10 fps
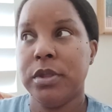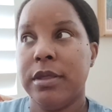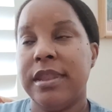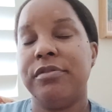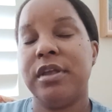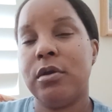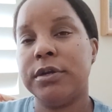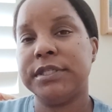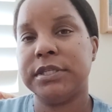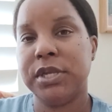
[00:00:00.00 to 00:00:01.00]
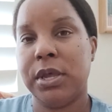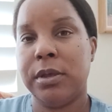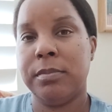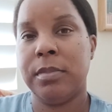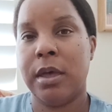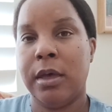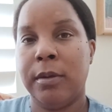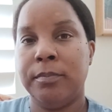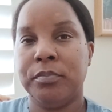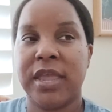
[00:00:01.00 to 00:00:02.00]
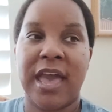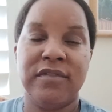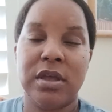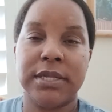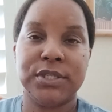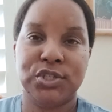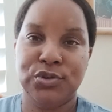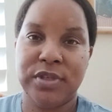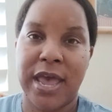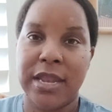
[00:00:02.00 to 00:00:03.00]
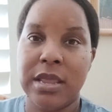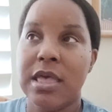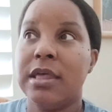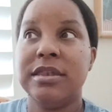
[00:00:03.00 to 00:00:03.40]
Now, there are some caveats to that.